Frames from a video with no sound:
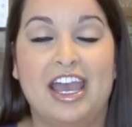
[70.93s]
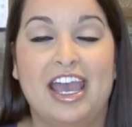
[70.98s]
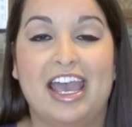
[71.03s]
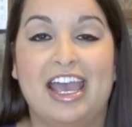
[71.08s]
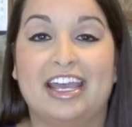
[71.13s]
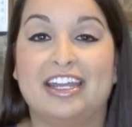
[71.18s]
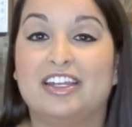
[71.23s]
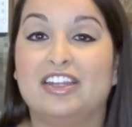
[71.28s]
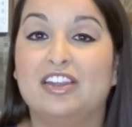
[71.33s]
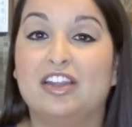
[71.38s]

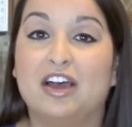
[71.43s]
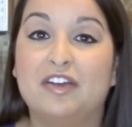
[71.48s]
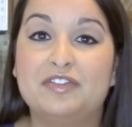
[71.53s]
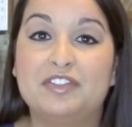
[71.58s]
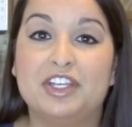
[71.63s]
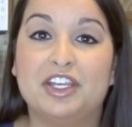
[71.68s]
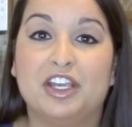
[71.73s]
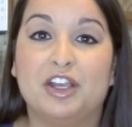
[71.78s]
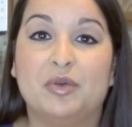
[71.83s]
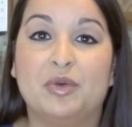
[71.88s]
I'd love
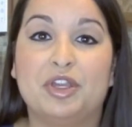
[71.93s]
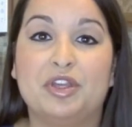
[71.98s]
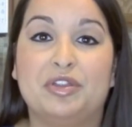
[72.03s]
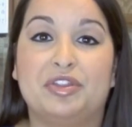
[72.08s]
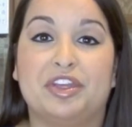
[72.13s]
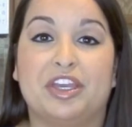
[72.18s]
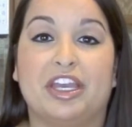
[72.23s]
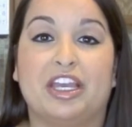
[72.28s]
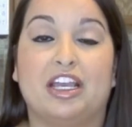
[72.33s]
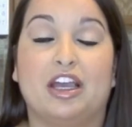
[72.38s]
to hear what you
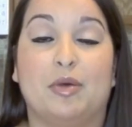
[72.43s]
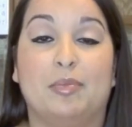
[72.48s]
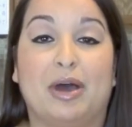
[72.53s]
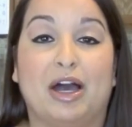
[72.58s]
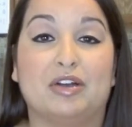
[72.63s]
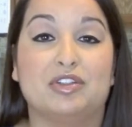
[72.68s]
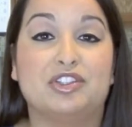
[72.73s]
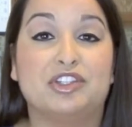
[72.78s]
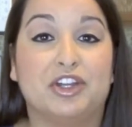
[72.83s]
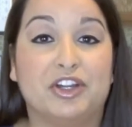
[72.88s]
think
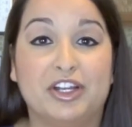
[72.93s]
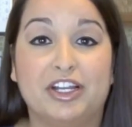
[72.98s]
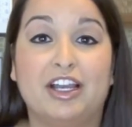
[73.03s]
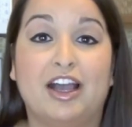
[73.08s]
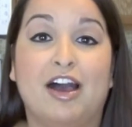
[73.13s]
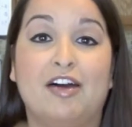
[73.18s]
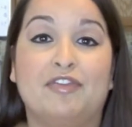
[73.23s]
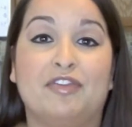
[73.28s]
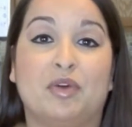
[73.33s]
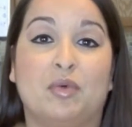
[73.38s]
about turning
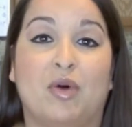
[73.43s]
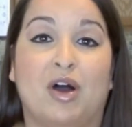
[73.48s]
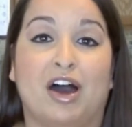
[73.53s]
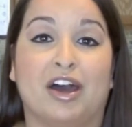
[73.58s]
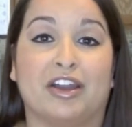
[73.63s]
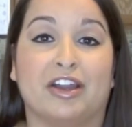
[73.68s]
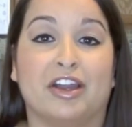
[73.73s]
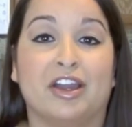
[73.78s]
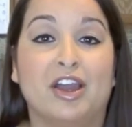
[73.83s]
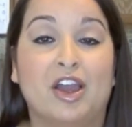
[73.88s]
off the
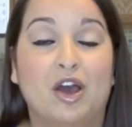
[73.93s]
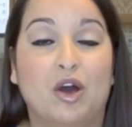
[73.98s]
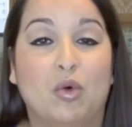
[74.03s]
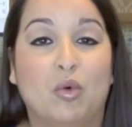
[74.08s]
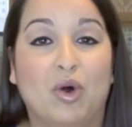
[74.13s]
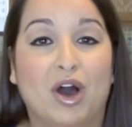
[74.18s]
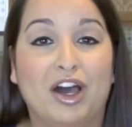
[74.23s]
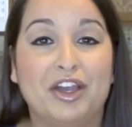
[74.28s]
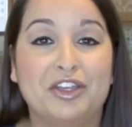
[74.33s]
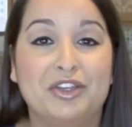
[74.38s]
water
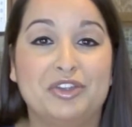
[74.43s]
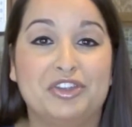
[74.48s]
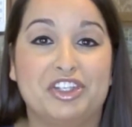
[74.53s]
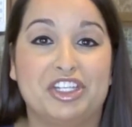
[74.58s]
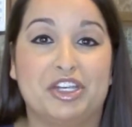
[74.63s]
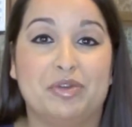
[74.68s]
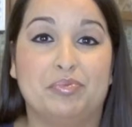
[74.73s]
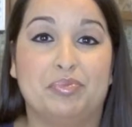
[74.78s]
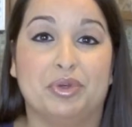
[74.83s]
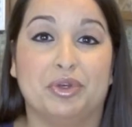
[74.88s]
while you
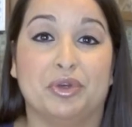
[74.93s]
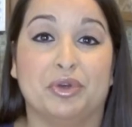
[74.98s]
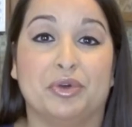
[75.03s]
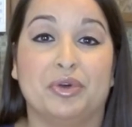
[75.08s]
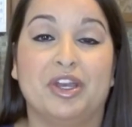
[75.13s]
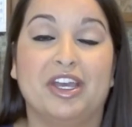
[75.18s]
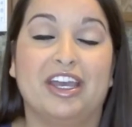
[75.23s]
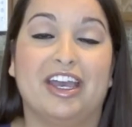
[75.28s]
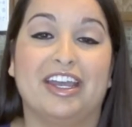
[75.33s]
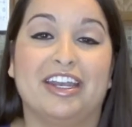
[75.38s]
shampoo
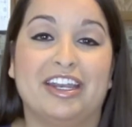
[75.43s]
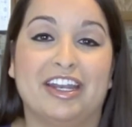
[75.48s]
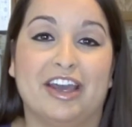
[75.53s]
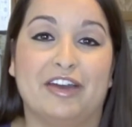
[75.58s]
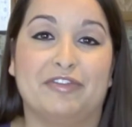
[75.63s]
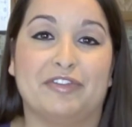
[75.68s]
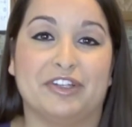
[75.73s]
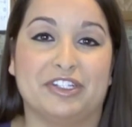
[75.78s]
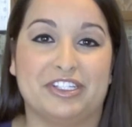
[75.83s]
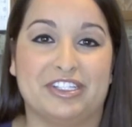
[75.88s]
in an
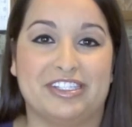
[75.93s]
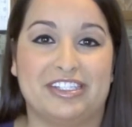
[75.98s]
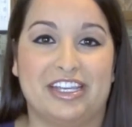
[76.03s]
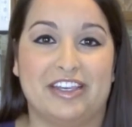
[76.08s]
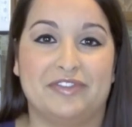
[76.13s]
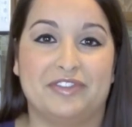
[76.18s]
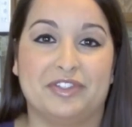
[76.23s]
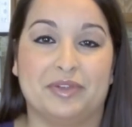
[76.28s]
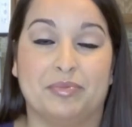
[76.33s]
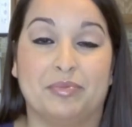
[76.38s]
effort to
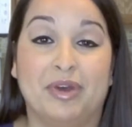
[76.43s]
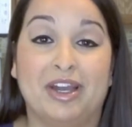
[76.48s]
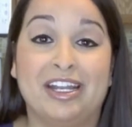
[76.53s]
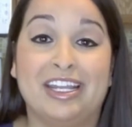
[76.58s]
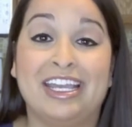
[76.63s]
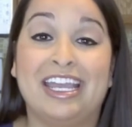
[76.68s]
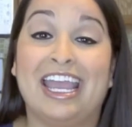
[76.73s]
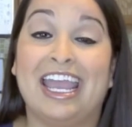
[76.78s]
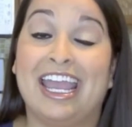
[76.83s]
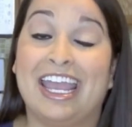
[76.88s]
save some
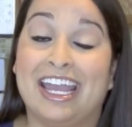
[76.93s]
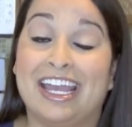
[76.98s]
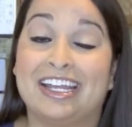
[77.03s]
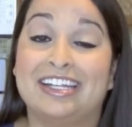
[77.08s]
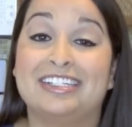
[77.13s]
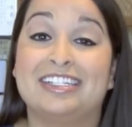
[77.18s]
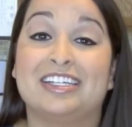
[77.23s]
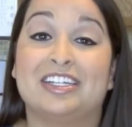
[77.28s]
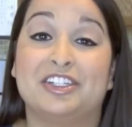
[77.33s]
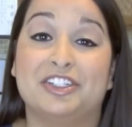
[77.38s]
money
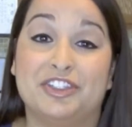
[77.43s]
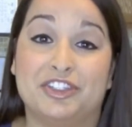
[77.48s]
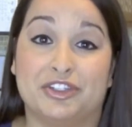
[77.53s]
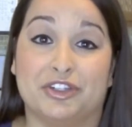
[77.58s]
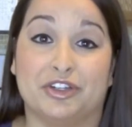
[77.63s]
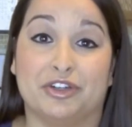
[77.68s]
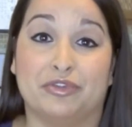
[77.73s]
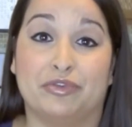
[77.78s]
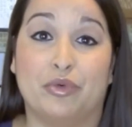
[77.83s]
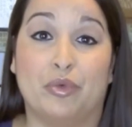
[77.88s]
and
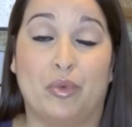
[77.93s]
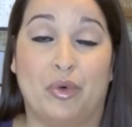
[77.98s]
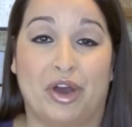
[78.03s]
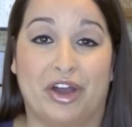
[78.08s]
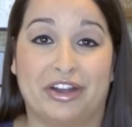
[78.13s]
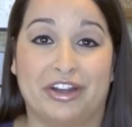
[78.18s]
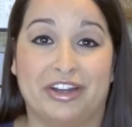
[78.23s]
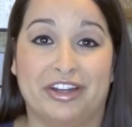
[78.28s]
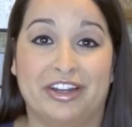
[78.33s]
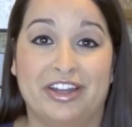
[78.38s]
conserve
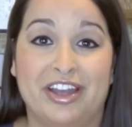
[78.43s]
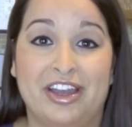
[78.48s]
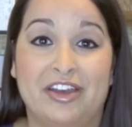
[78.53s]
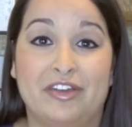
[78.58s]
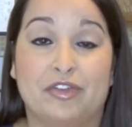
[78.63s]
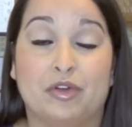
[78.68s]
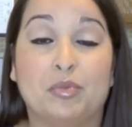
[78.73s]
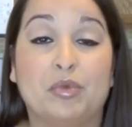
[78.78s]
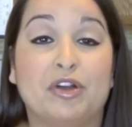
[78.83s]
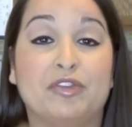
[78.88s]
water.
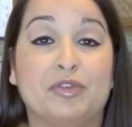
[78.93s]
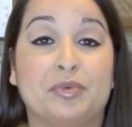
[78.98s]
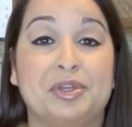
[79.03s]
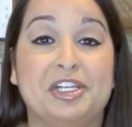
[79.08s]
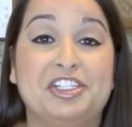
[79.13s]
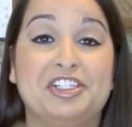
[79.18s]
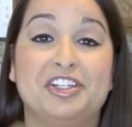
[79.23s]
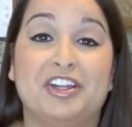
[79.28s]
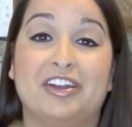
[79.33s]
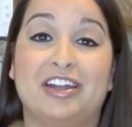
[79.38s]
For more
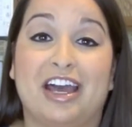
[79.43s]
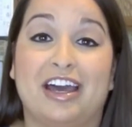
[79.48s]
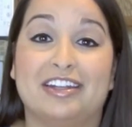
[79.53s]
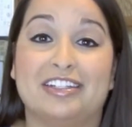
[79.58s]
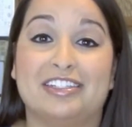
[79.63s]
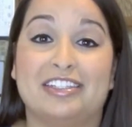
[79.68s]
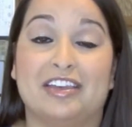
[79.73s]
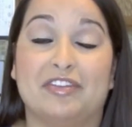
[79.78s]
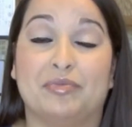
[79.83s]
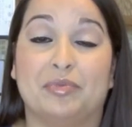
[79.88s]
information on how
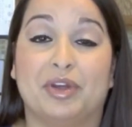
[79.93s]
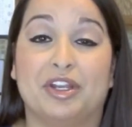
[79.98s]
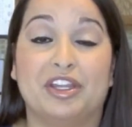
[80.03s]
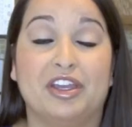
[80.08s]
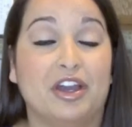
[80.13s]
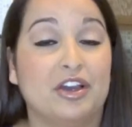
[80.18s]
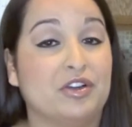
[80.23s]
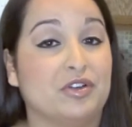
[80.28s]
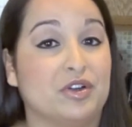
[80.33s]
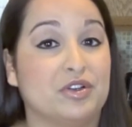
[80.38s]
to save
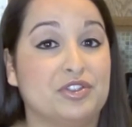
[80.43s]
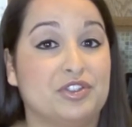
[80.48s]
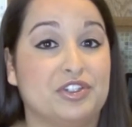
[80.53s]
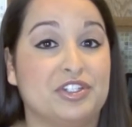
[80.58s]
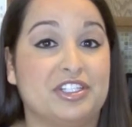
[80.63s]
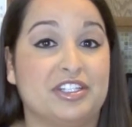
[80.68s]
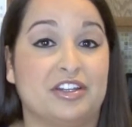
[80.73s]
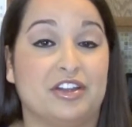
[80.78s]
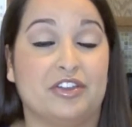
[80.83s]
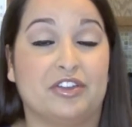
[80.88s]
money on
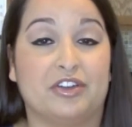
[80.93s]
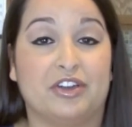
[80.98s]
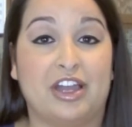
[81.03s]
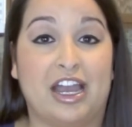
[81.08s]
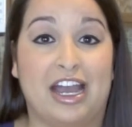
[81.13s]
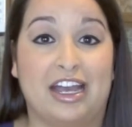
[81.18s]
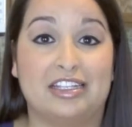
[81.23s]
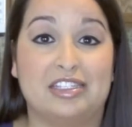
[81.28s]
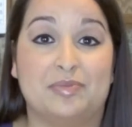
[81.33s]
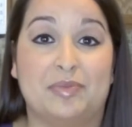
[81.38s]
groceries and other
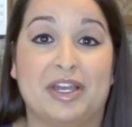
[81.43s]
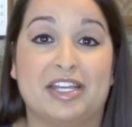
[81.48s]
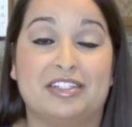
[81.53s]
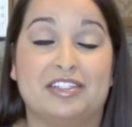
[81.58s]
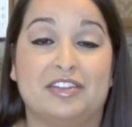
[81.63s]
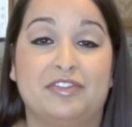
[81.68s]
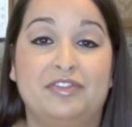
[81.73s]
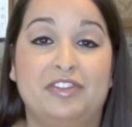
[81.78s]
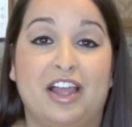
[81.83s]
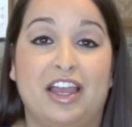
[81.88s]

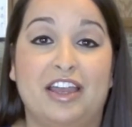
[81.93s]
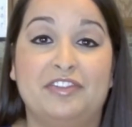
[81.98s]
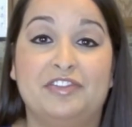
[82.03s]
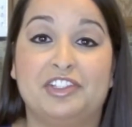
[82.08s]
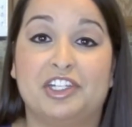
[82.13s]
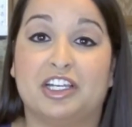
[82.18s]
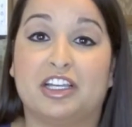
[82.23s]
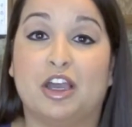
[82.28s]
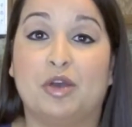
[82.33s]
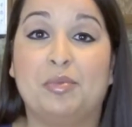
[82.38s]
aspects of life,
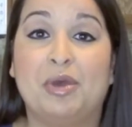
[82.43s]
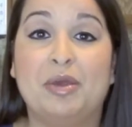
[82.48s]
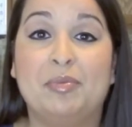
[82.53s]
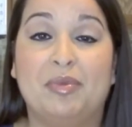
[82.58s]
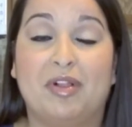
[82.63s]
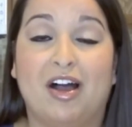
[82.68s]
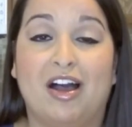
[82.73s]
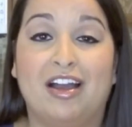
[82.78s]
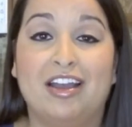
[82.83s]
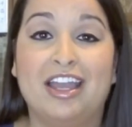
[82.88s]
check out my
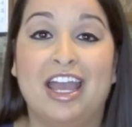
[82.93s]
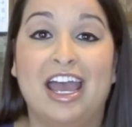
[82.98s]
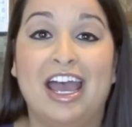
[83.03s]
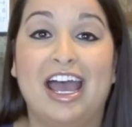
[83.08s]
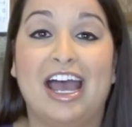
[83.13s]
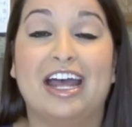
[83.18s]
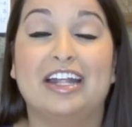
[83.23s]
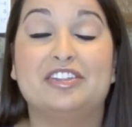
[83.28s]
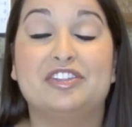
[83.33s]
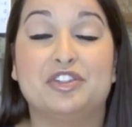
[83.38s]
blog
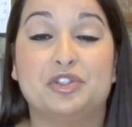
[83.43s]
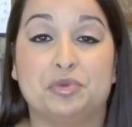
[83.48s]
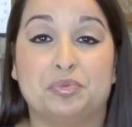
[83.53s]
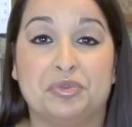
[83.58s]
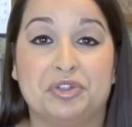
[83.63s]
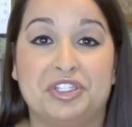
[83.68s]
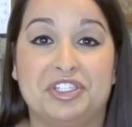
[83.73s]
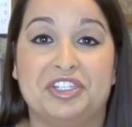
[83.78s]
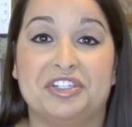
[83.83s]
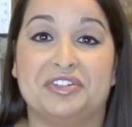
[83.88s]
at
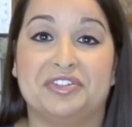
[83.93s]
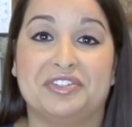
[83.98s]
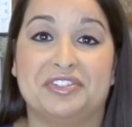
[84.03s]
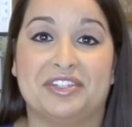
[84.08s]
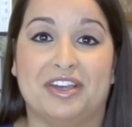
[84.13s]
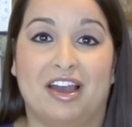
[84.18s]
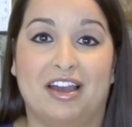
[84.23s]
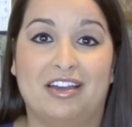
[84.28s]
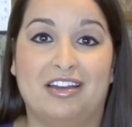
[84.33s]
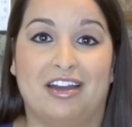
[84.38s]

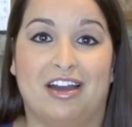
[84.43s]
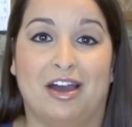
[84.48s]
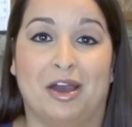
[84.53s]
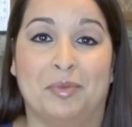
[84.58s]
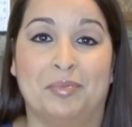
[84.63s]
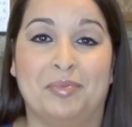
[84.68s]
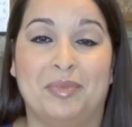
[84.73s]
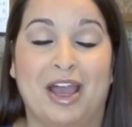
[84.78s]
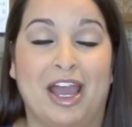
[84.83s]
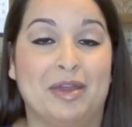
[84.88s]

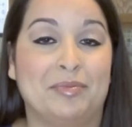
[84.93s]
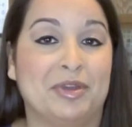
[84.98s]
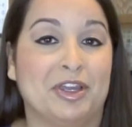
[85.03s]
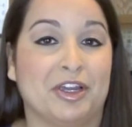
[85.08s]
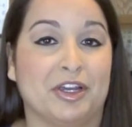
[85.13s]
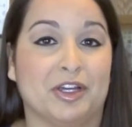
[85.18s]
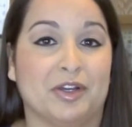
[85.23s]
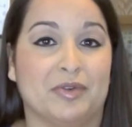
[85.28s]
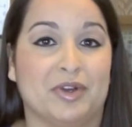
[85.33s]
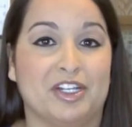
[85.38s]
supersteals.com. I'm
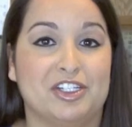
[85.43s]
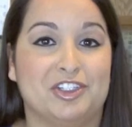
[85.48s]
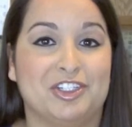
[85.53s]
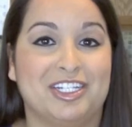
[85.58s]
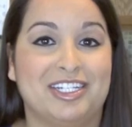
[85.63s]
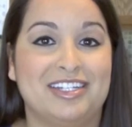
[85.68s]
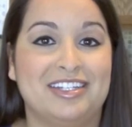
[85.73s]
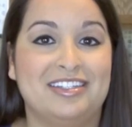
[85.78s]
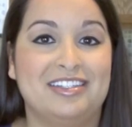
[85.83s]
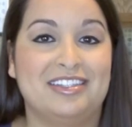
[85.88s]
Erica
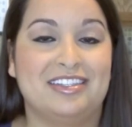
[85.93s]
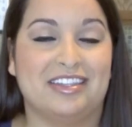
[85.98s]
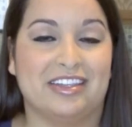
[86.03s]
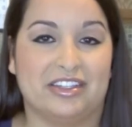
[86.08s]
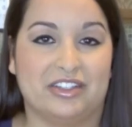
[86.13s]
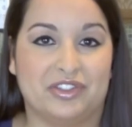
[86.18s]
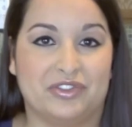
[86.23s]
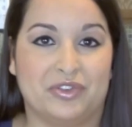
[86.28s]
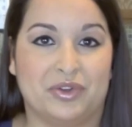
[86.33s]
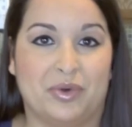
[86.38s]
Rodriguez.
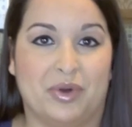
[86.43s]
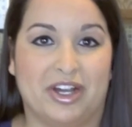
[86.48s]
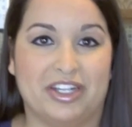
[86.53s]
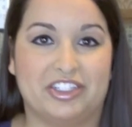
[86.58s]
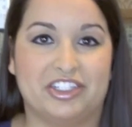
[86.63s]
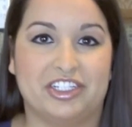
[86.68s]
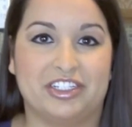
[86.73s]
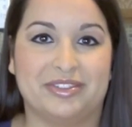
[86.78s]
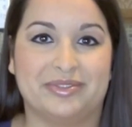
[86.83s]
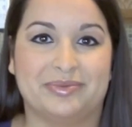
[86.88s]
Thanks for
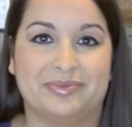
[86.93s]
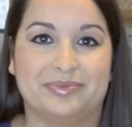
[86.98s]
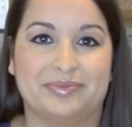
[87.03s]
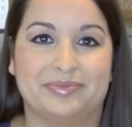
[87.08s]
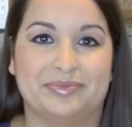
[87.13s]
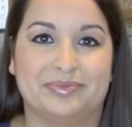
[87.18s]
watching.